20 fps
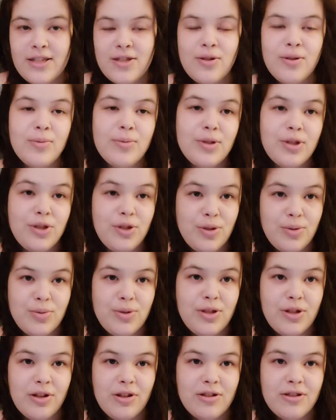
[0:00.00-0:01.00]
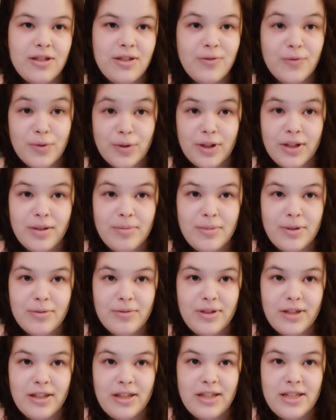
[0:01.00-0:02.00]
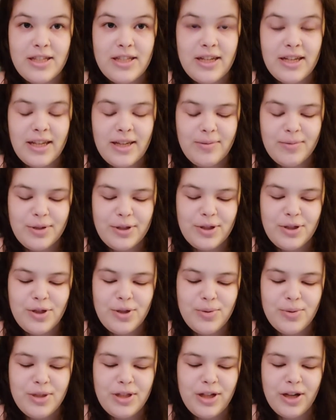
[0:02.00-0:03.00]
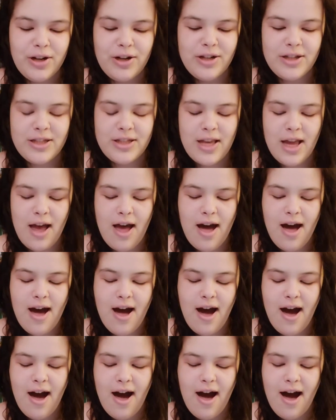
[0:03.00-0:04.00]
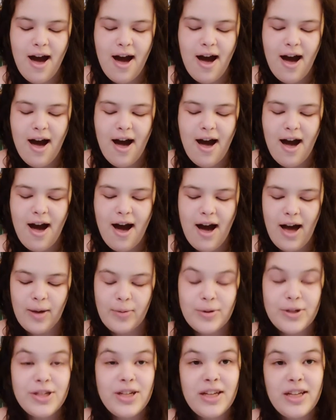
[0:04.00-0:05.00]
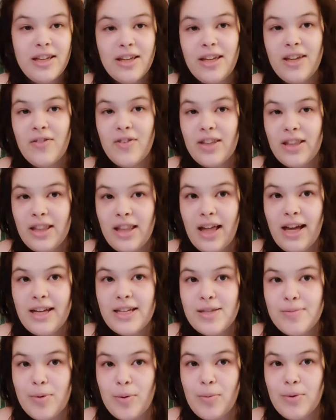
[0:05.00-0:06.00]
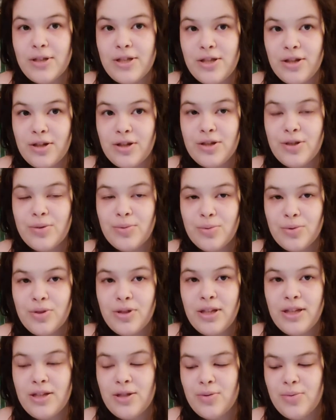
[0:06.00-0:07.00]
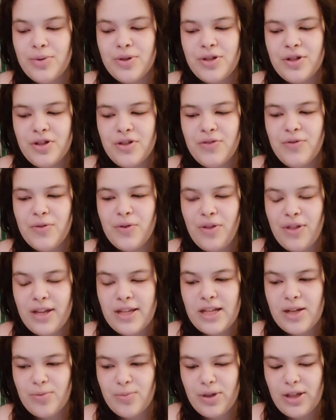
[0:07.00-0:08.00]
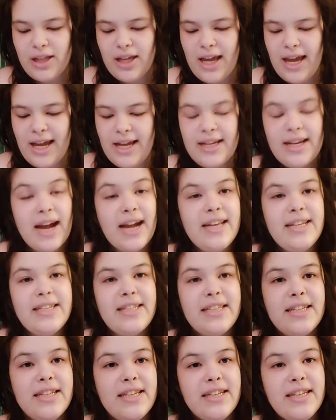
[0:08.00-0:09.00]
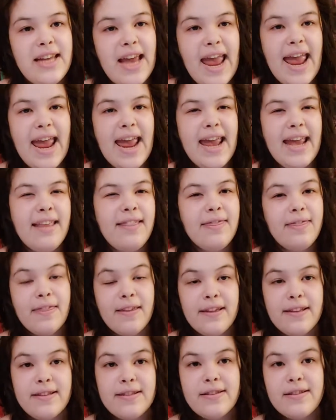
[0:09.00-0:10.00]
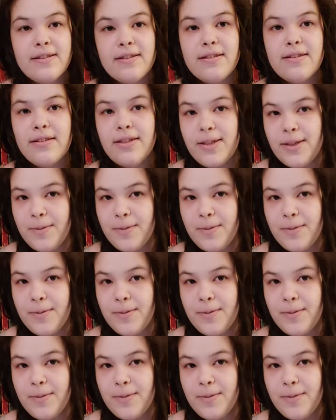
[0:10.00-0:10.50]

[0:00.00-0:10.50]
So it was two stars, if we're going to be realistic. It was two stars. I wish I could give it less, but one star is reserved for things I really hate. I didn't hate this.